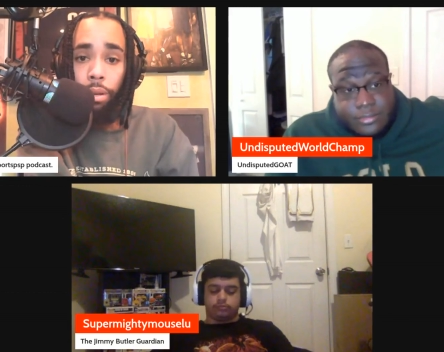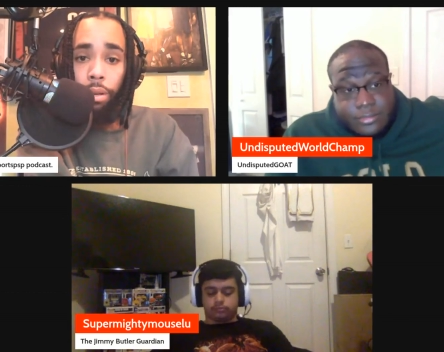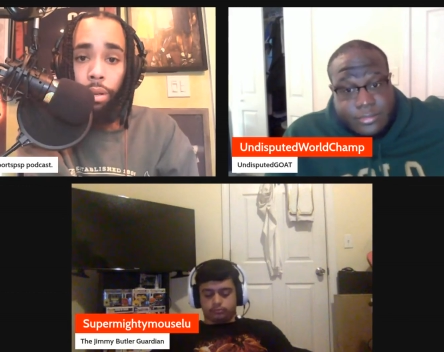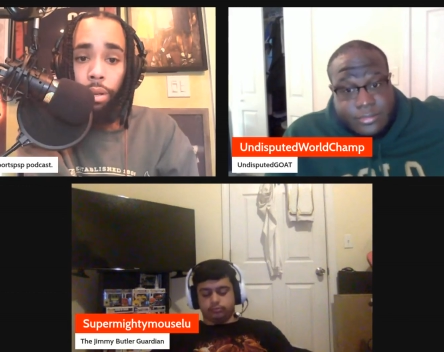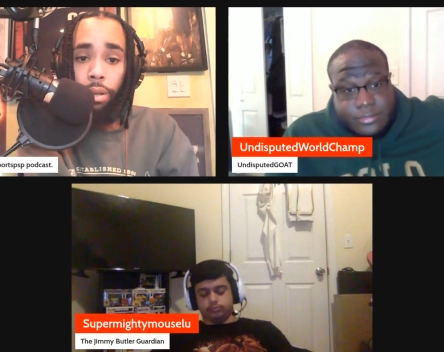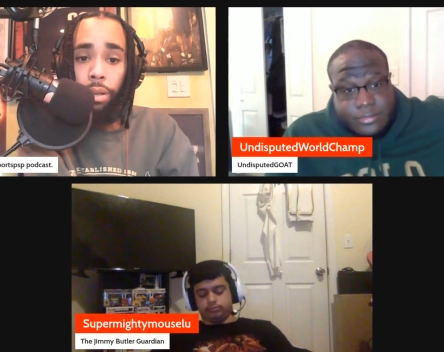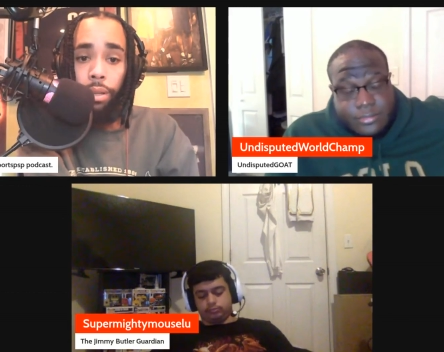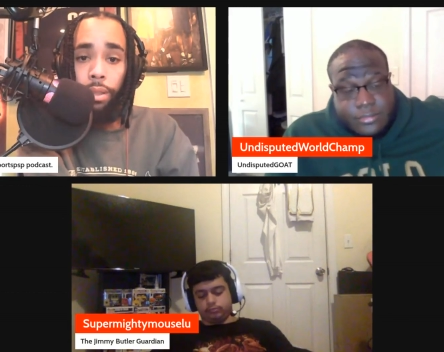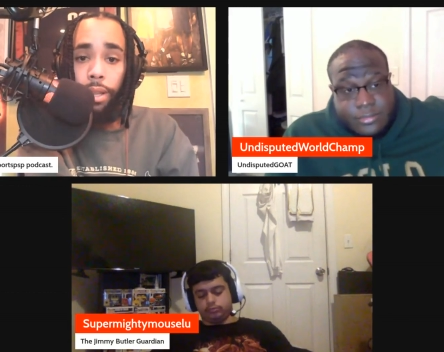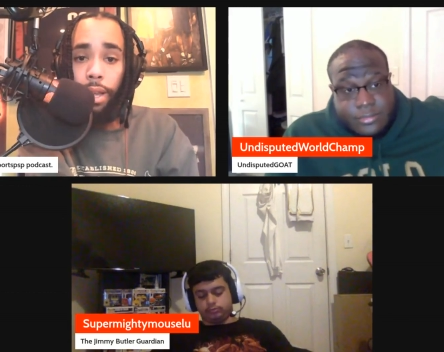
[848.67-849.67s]

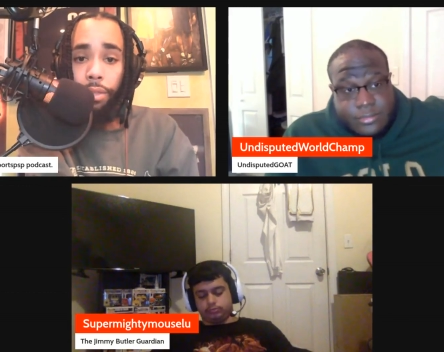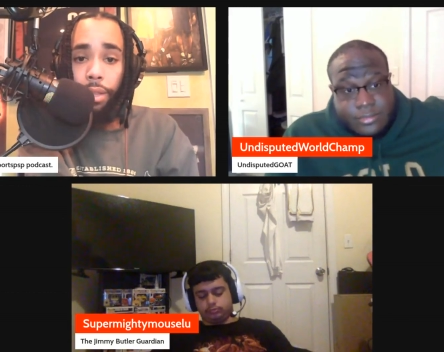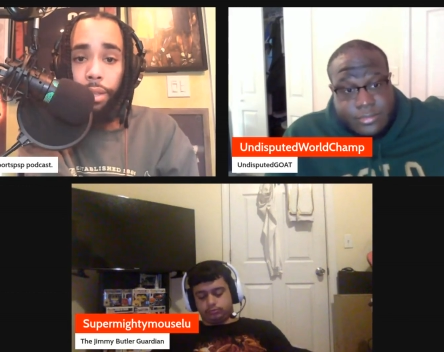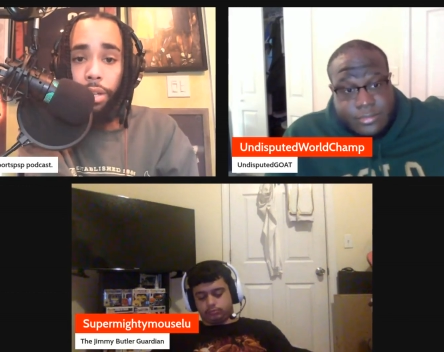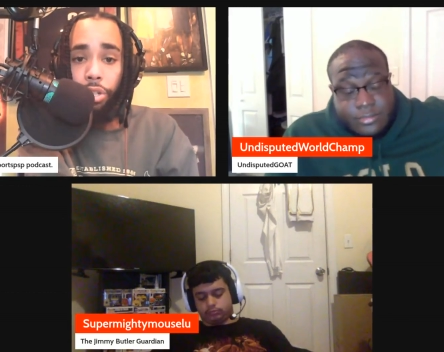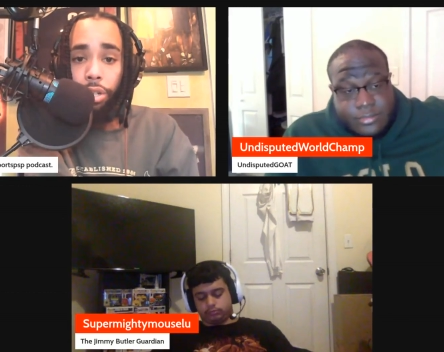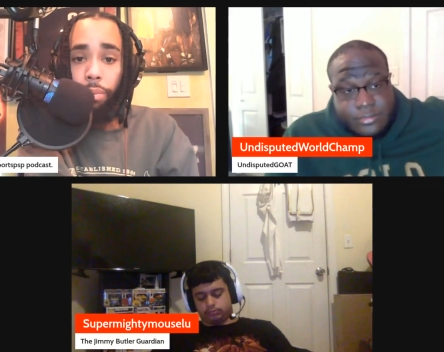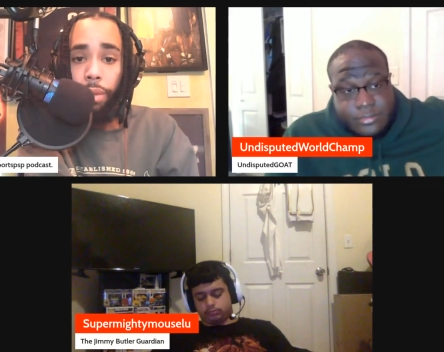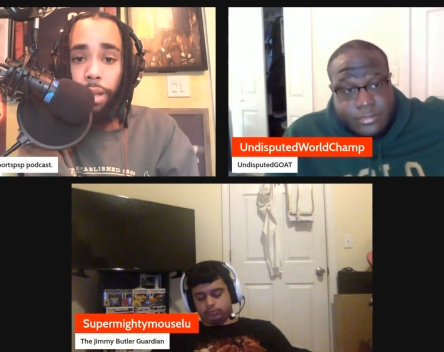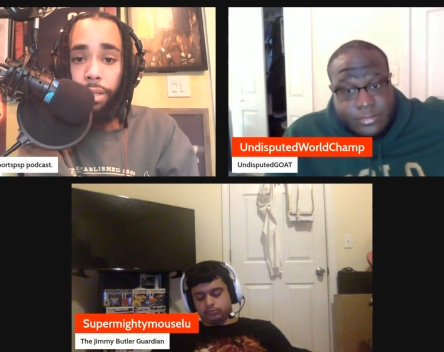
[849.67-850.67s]
Speaker 1: mm-hmm. then I think that should
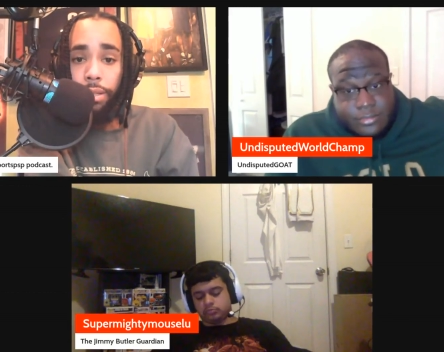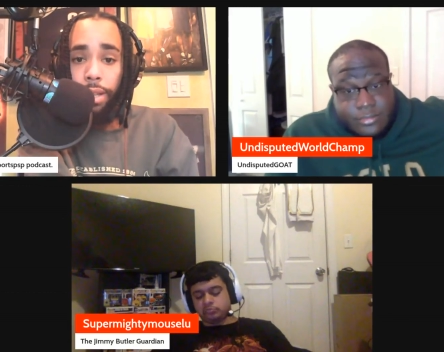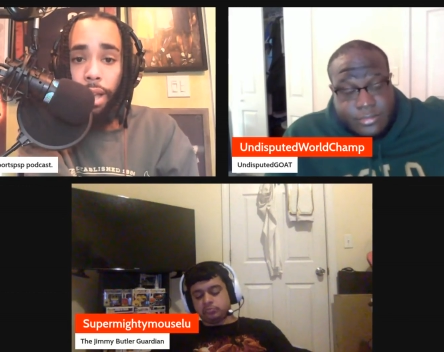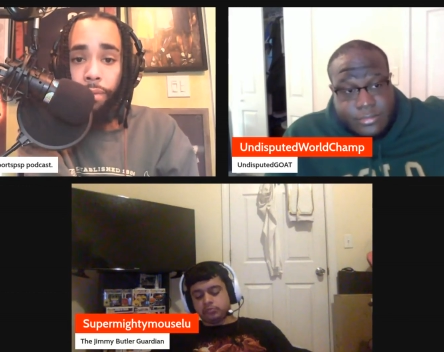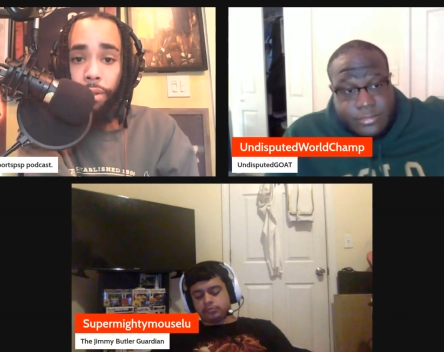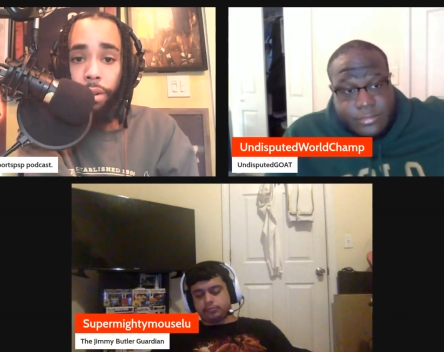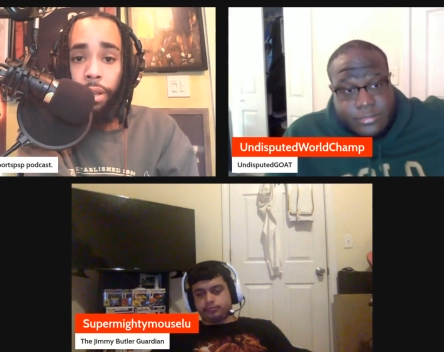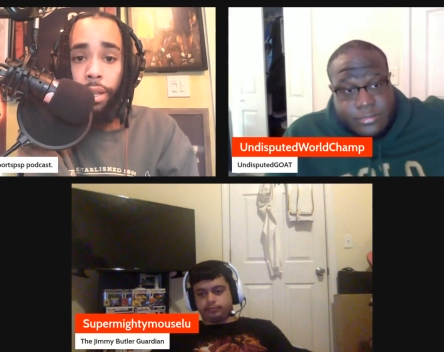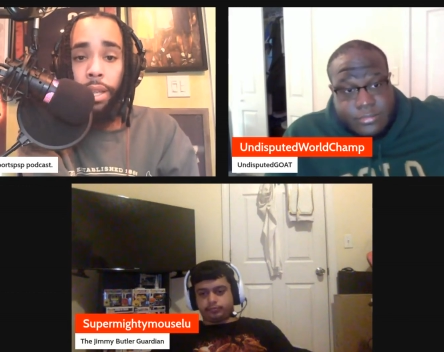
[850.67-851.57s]
apply to Stafford